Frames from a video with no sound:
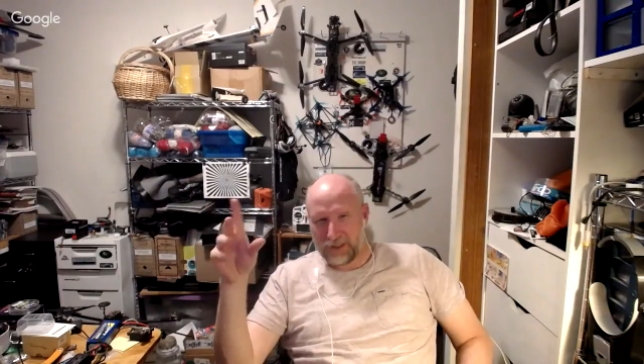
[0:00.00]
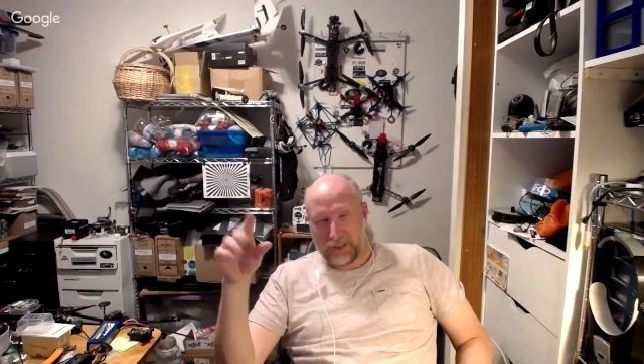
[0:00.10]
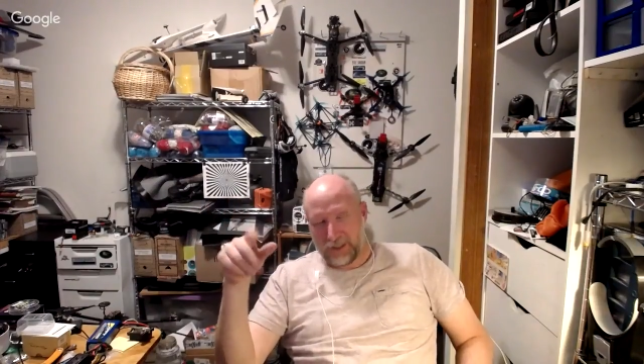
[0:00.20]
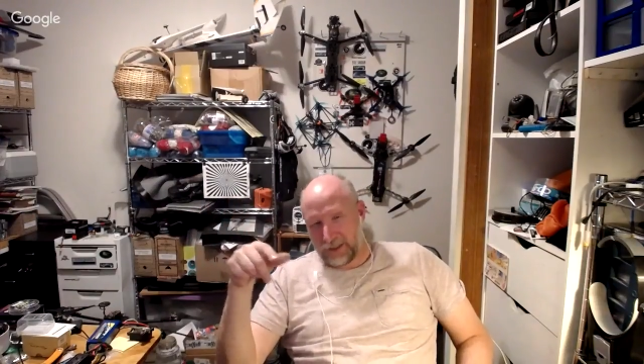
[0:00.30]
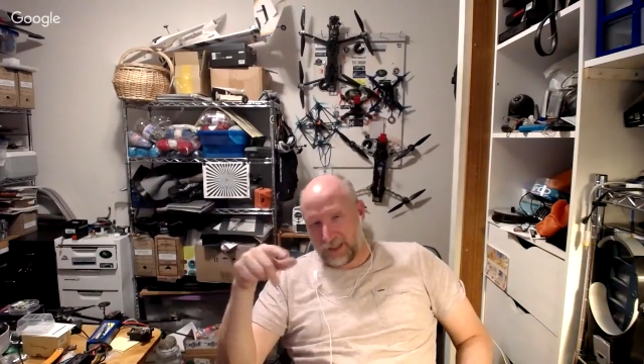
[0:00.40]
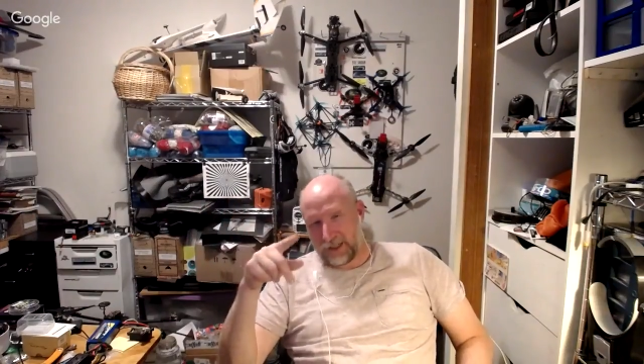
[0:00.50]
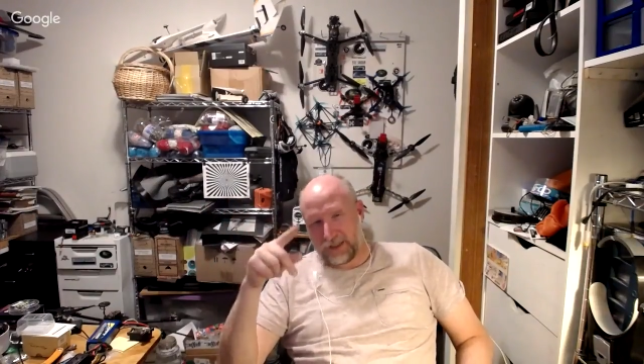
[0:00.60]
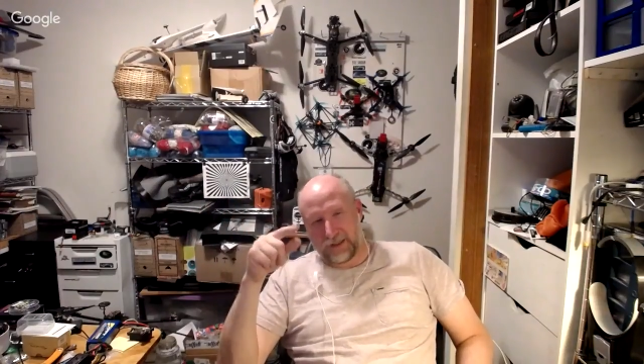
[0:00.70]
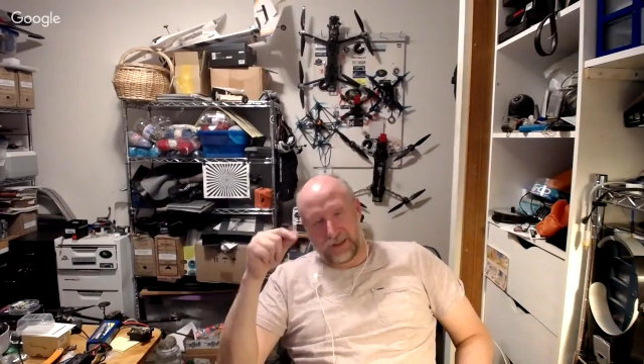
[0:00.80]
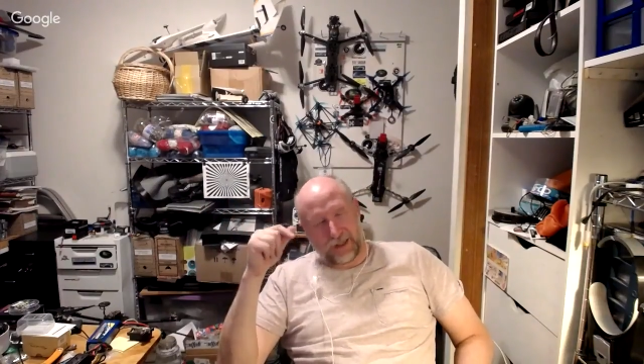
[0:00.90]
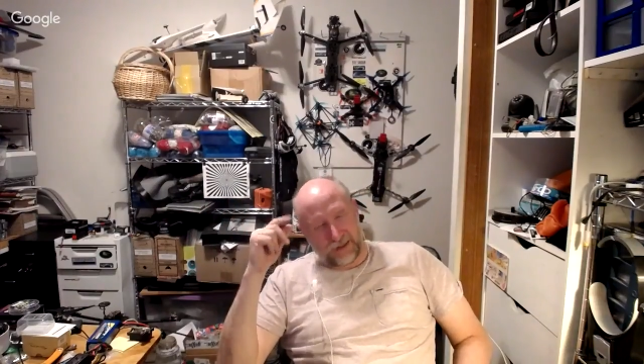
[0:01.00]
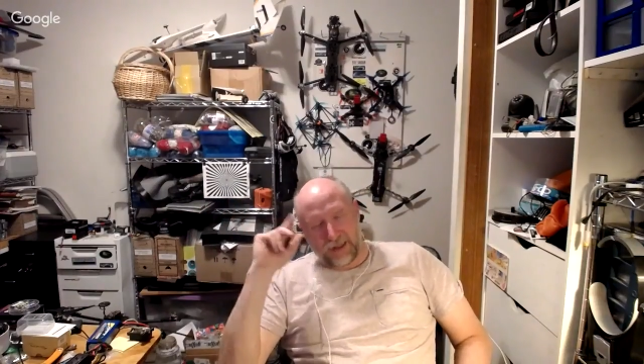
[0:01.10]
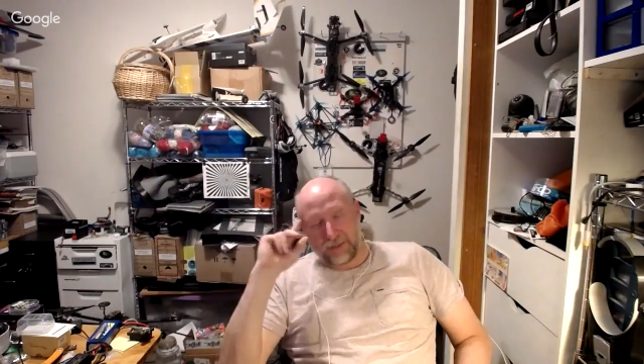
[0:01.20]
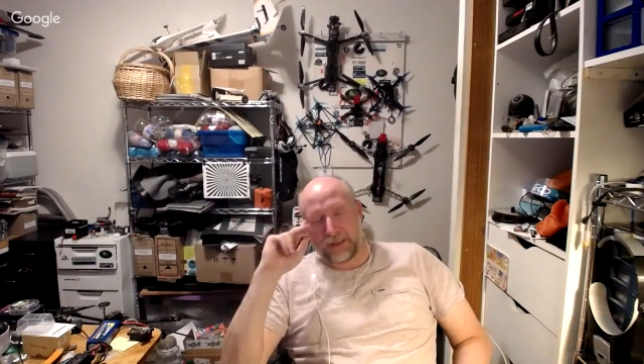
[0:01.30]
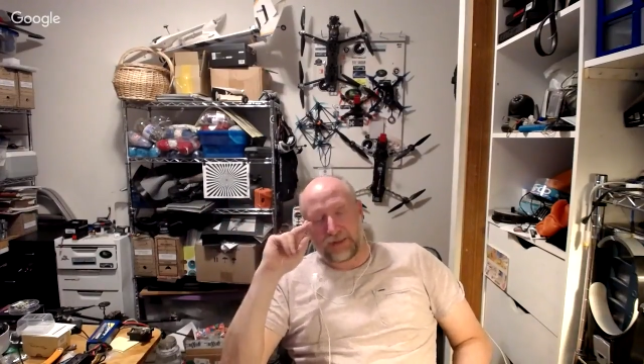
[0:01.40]
then I'm
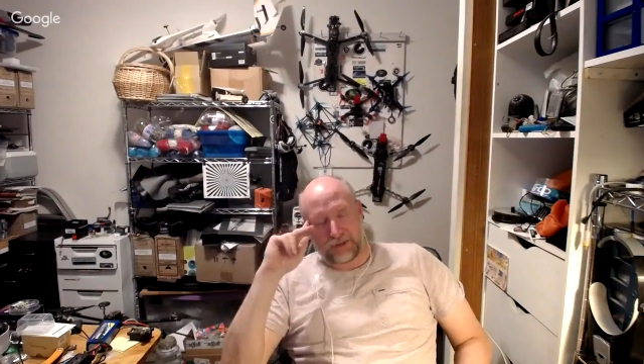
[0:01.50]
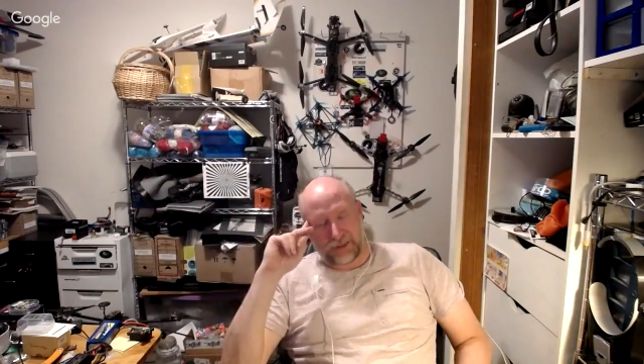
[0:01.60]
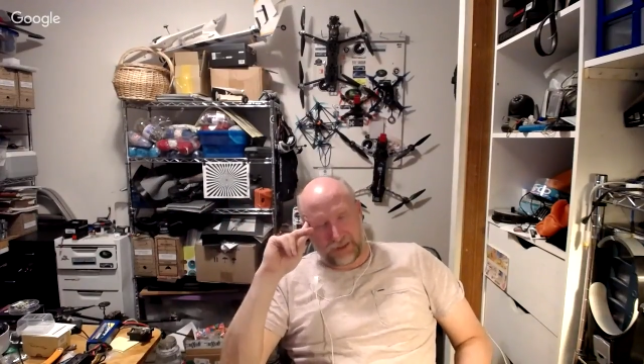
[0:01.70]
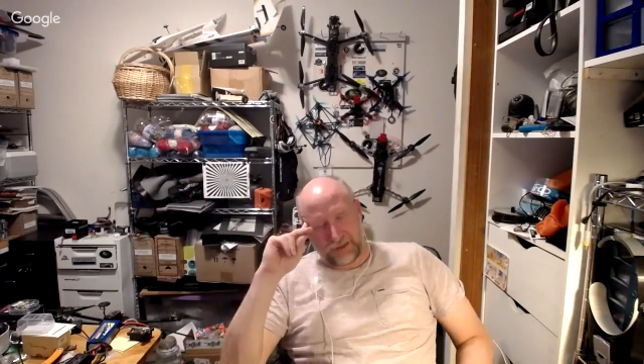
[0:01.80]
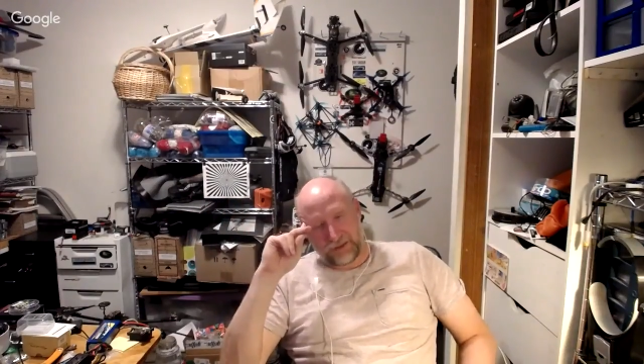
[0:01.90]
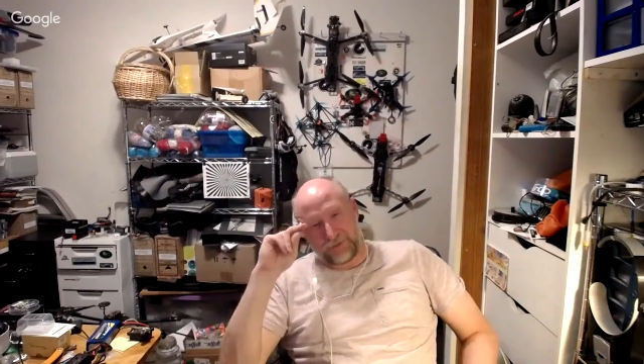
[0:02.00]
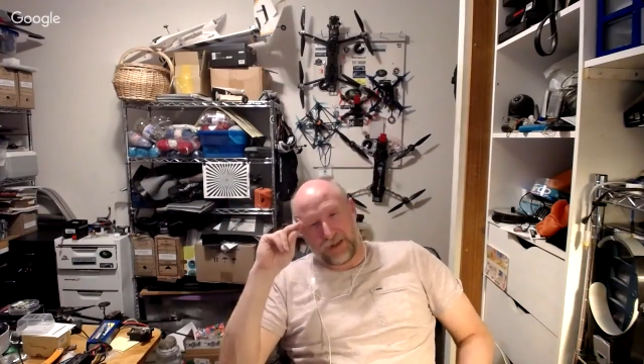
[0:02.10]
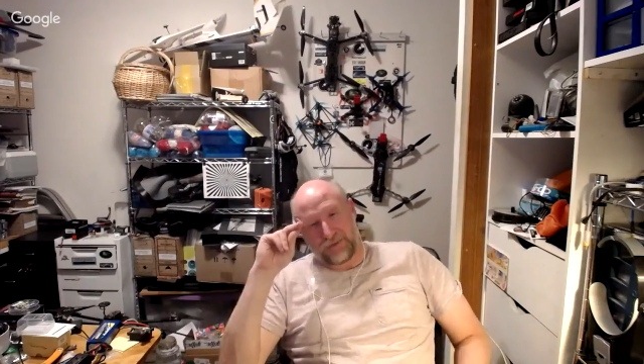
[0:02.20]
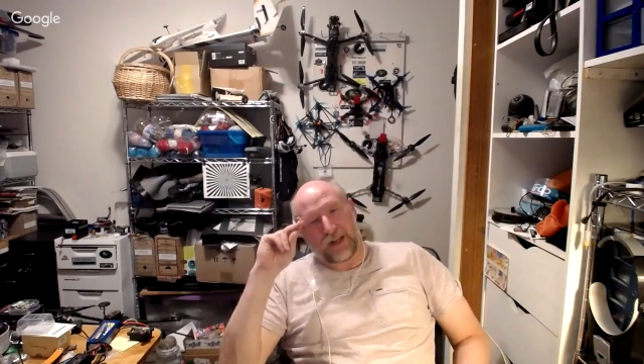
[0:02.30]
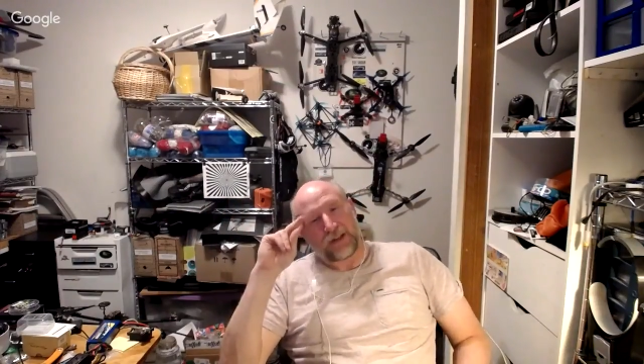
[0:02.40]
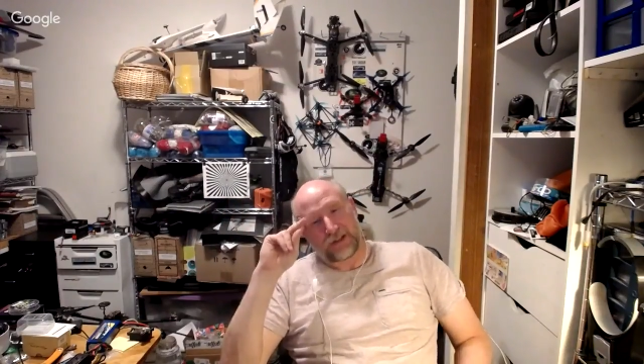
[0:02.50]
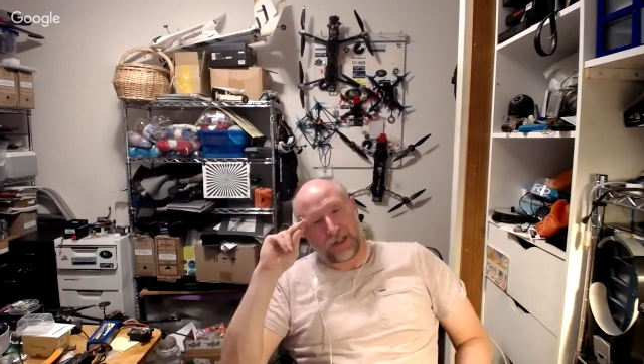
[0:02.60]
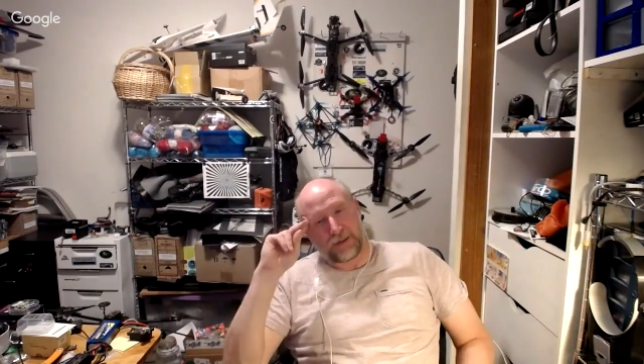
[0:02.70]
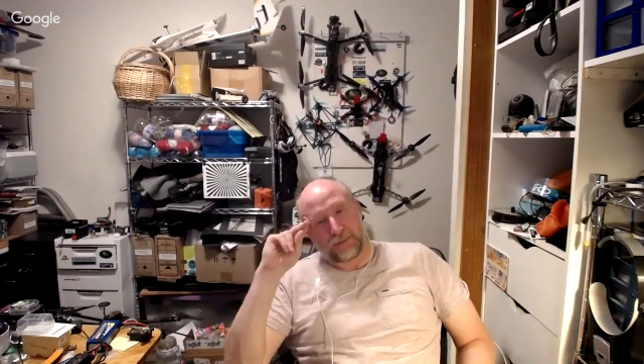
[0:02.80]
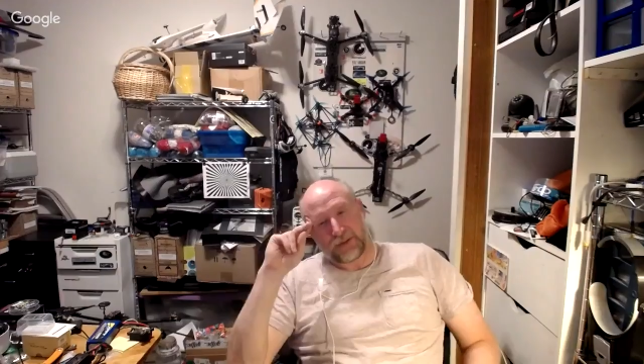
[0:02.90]
interested in the 5S
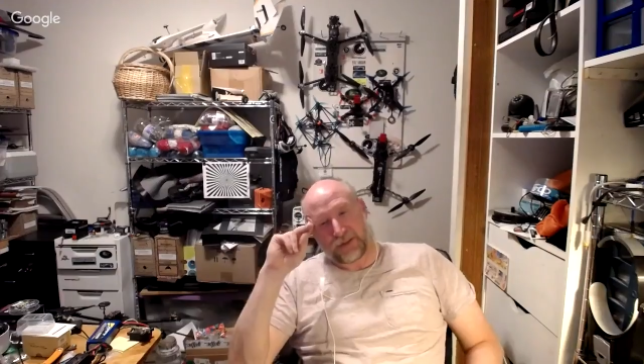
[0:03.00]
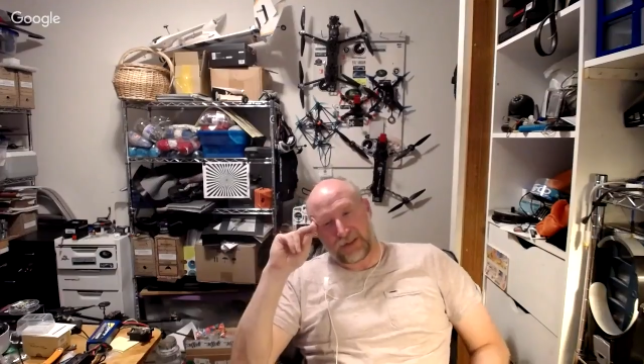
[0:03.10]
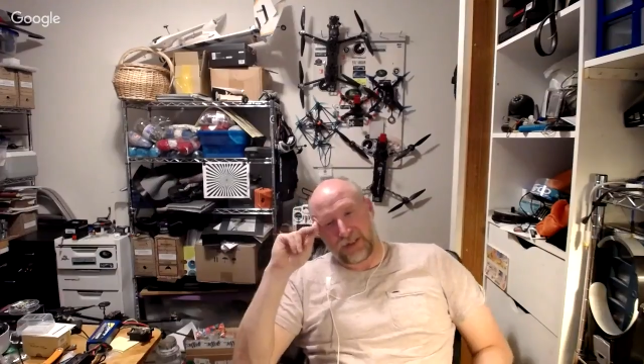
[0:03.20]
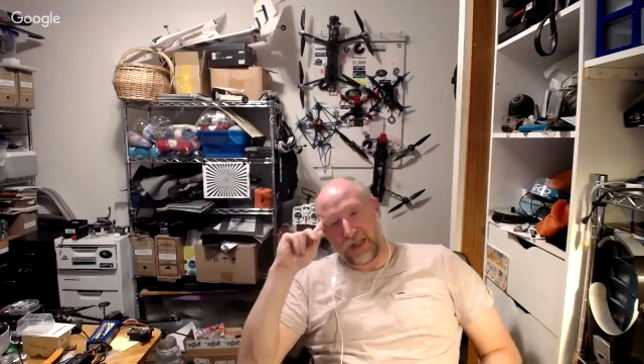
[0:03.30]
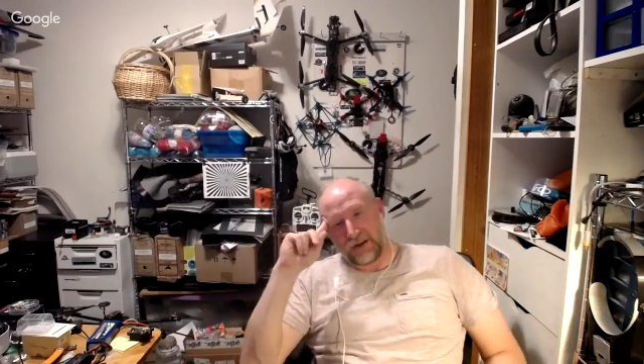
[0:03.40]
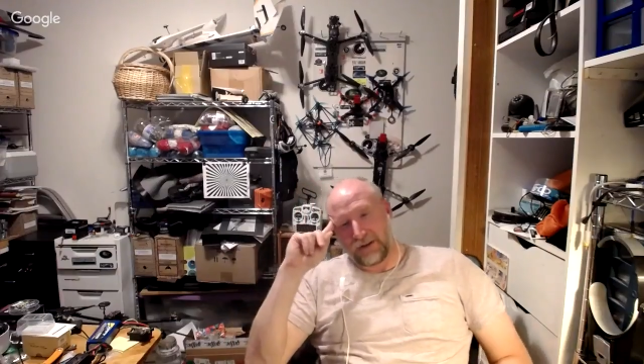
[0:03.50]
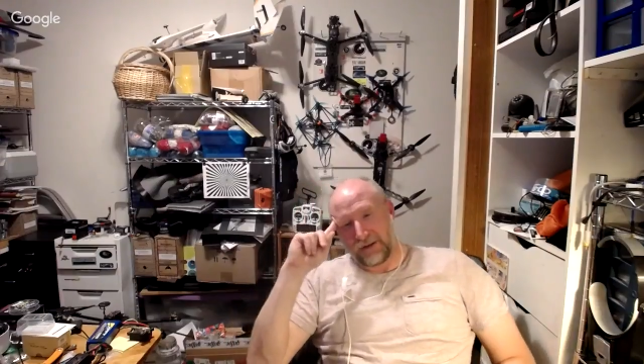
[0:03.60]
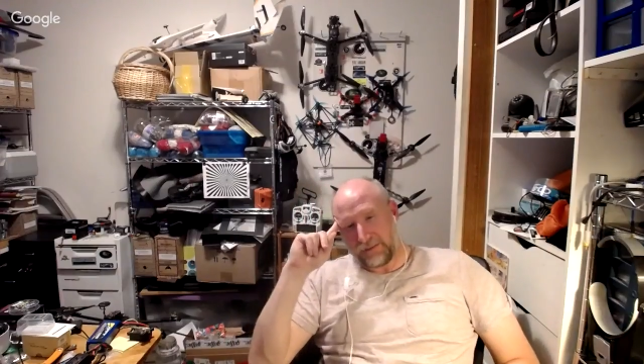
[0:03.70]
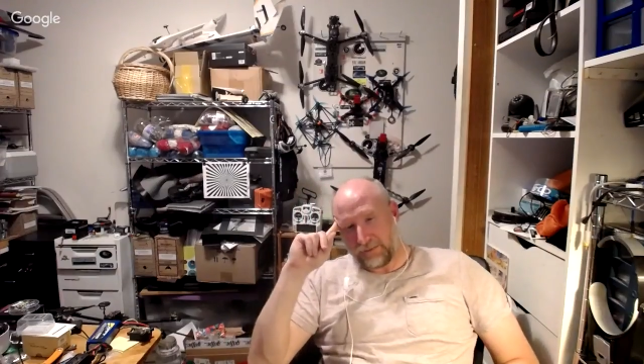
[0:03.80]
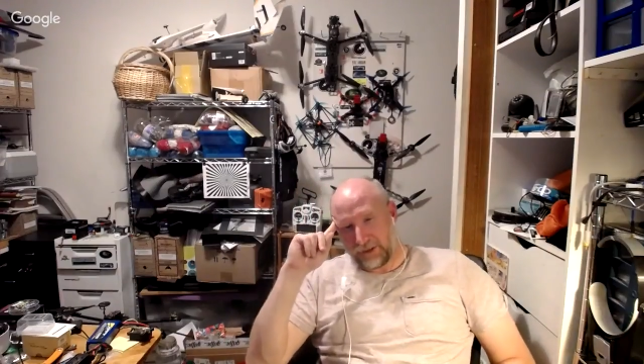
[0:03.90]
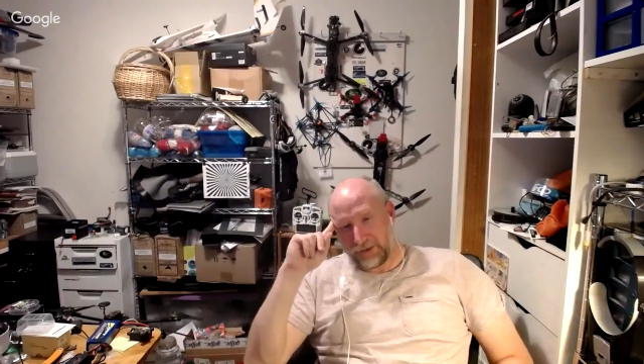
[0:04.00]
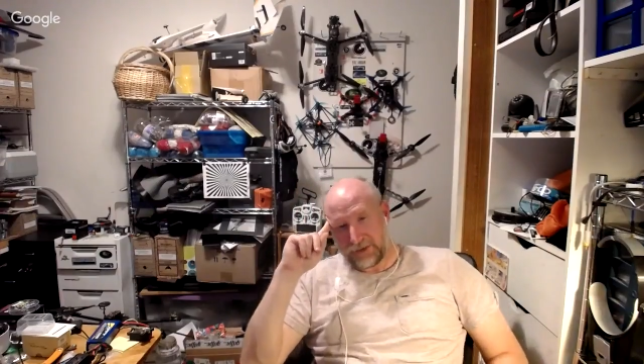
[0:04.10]
setups to see how it runs.